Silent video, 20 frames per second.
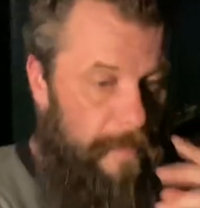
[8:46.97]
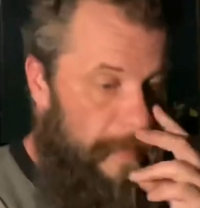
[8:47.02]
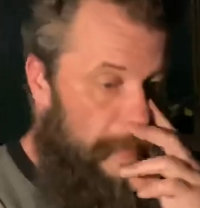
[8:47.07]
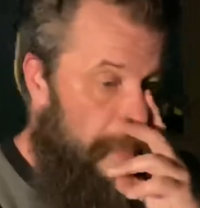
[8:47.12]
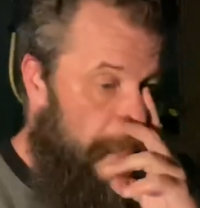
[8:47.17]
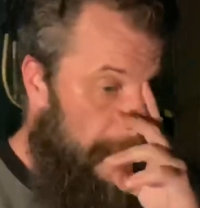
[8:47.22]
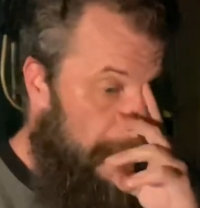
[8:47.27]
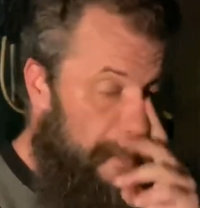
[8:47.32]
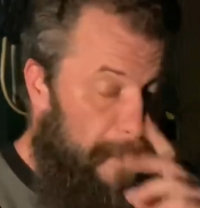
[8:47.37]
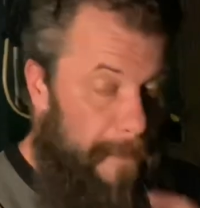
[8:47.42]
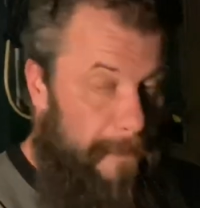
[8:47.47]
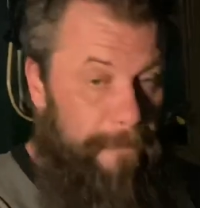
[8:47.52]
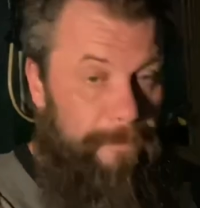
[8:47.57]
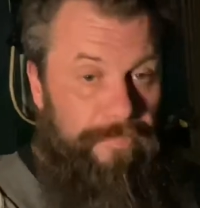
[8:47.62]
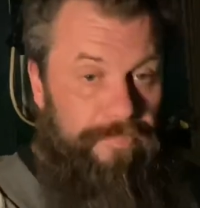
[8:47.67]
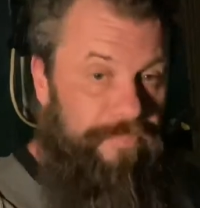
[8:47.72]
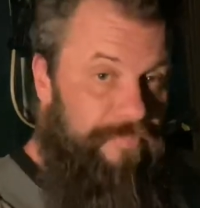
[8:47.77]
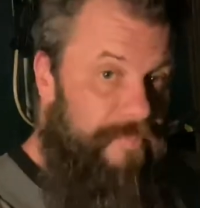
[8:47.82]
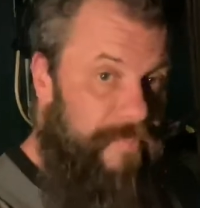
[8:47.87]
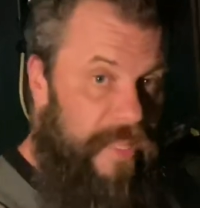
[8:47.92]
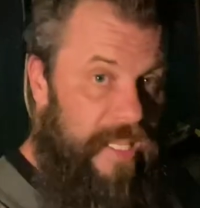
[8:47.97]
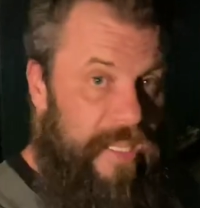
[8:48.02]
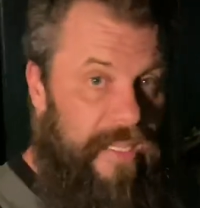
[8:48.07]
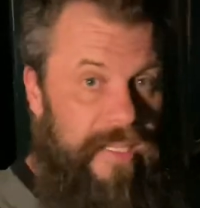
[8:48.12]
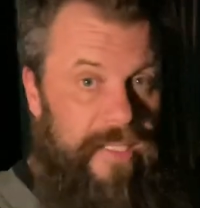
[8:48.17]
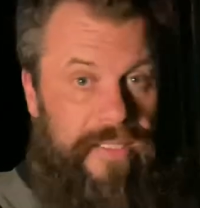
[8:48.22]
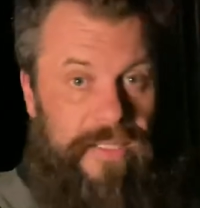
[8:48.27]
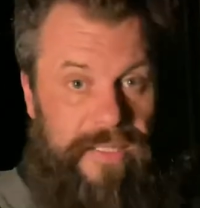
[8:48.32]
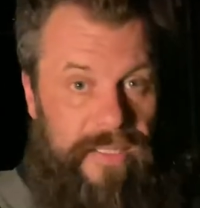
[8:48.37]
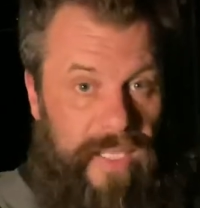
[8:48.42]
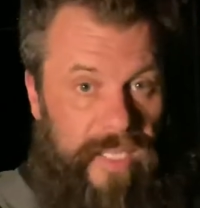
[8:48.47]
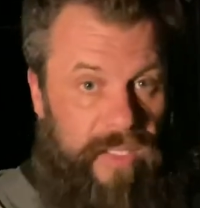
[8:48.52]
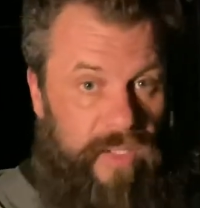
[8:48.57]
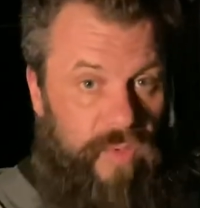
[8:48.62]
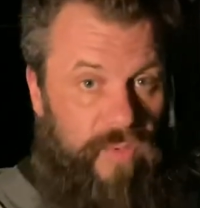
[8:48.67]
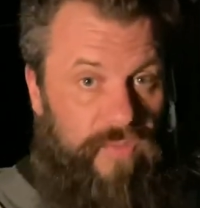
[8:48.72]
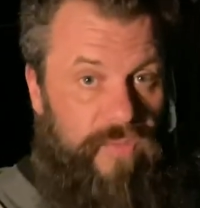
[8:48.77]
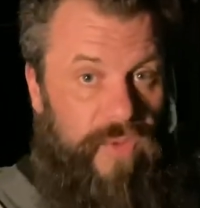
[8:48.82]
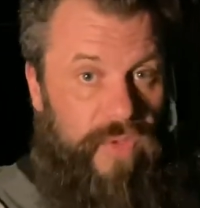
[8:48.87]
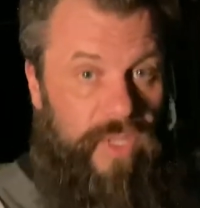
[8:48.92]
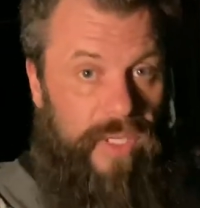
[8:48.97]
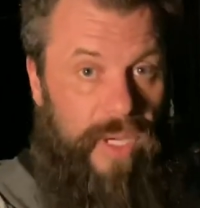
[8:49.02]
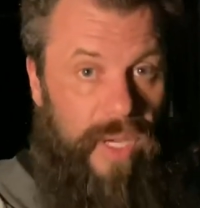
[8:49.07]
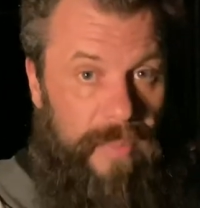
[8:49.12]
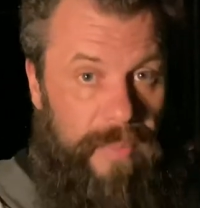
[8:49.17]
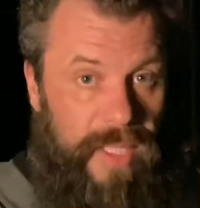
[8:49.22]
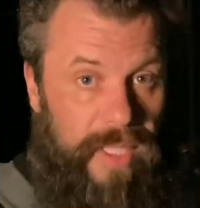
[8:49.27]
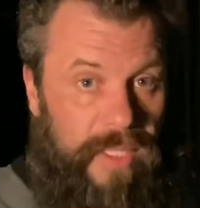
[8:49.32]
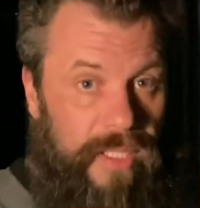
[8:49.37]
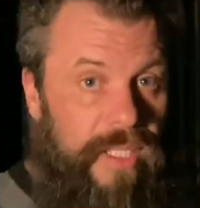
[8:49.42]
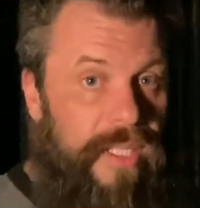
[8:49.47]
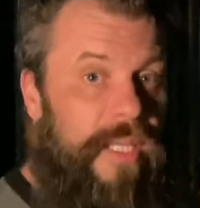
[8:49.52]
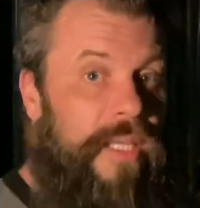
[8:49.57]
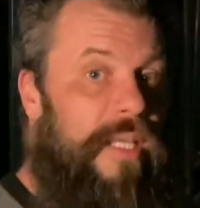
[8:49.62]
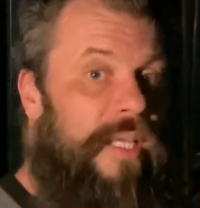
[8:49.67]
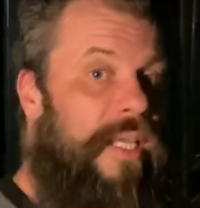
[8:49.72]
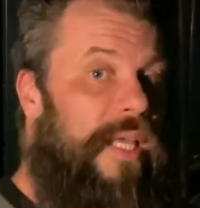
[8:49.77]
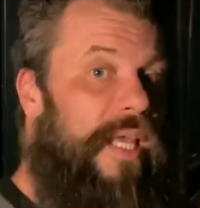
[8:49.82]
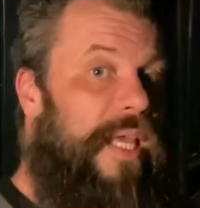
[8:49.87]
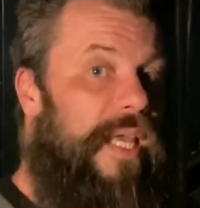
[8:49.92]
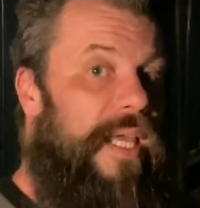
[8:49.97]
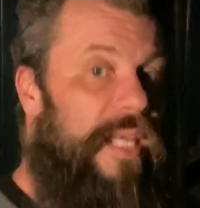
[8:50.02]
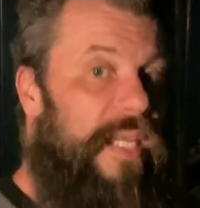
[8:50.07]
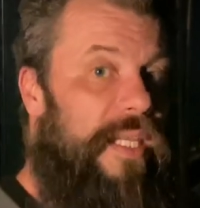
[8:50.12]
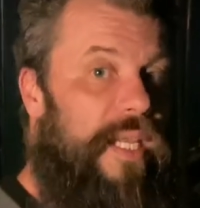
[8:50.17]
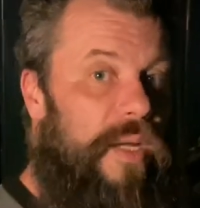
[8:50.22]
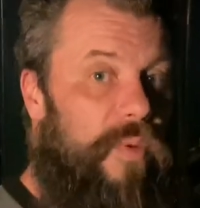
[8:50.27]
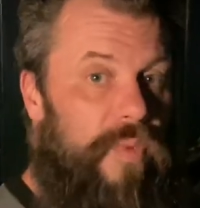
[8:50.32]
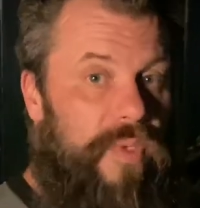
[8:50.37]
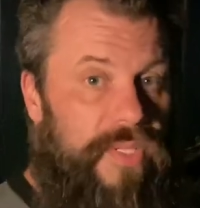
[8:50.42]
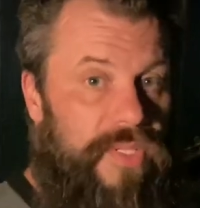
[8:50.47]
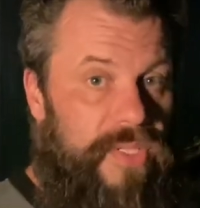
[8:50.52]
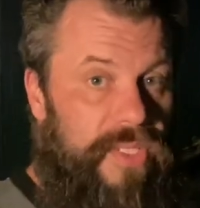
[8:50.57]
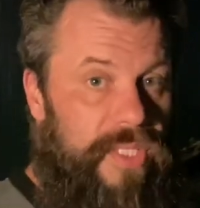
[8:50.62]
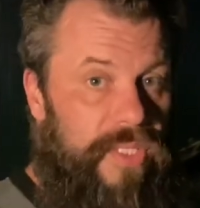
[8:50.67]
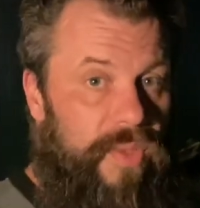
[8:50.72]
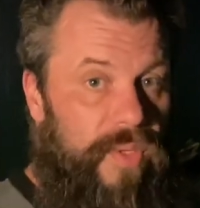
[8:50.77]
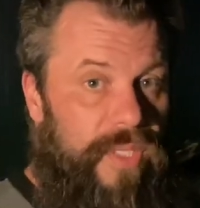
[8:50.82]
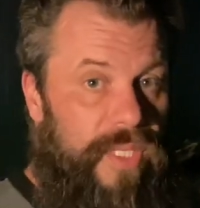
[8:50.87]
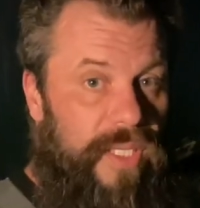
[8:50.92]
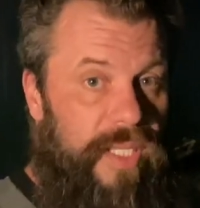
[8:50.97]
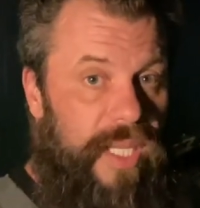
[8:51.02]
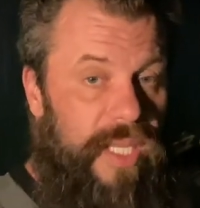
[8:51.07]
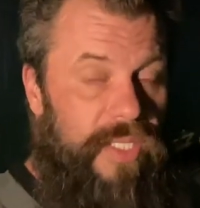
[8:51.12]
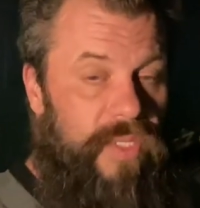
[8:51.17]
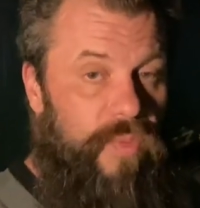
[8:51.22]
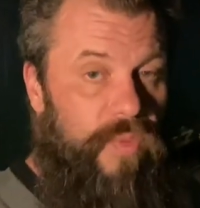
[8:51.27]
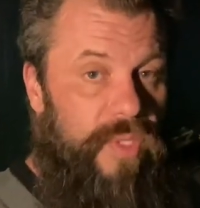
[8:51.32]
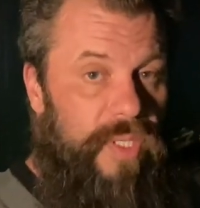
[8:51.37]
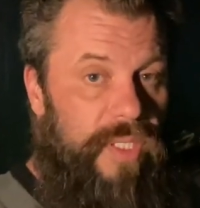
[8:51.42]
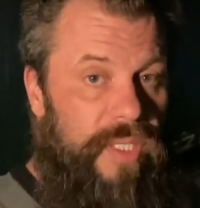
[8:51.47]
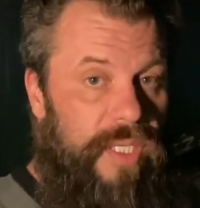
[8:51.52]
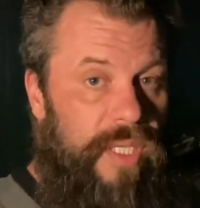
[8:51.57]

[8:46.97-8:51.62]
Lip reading: thank you for coming, and I will see you on the next one.